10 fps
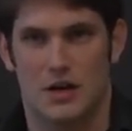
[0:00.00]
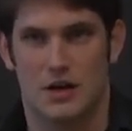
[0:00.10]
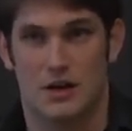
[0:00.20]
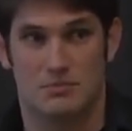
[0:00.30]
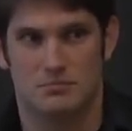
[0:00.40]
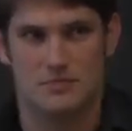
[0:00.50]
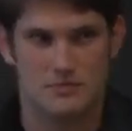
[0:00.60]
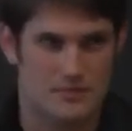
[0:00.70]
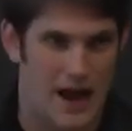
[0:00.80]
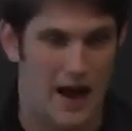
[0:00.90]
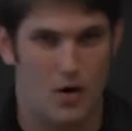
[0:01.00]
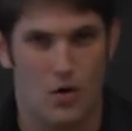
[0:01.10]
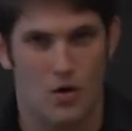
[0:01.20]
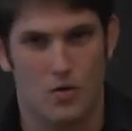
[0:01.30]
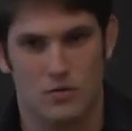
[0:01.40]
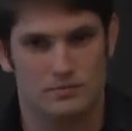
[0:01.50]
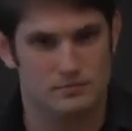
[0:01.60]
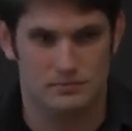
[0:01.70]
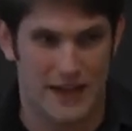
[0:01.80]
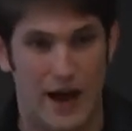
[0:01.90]
how
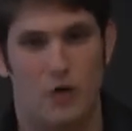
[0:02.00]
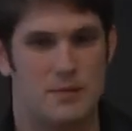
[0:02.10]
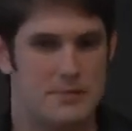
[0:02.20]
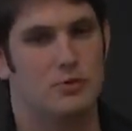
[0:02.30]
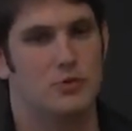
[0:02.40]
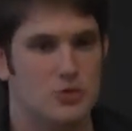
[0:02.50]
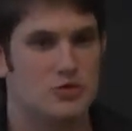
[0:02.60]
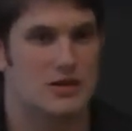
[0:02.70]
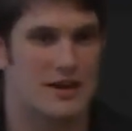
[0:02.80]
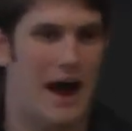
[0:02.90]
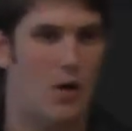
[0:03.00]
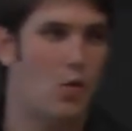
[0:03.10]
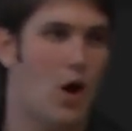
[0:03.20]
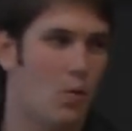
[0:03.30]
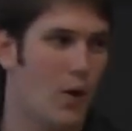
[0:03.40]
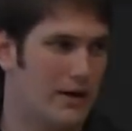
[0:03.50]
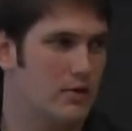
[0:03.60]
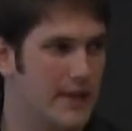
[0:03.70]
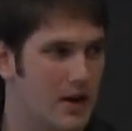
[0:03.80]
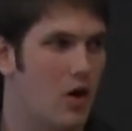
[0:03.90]
people use it and how
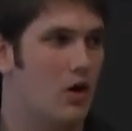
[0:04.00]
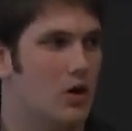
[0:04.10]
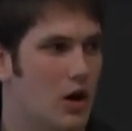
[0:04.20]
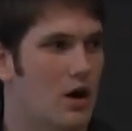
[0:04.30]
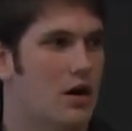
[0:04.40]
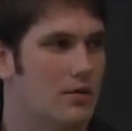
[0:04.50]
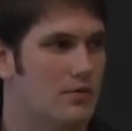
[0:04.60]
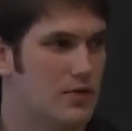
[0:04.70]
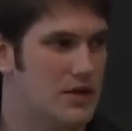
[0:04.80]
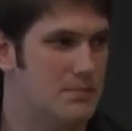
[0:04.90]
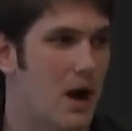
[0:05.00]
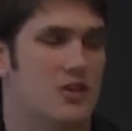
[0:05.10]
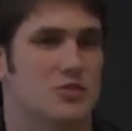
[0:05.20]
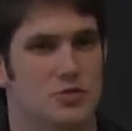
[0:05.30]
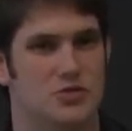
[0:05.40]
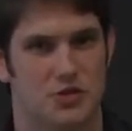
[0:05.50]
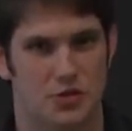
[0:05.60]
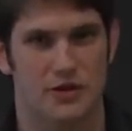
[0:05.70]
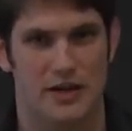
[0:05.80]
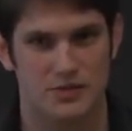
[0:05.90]
aware they are of the possible security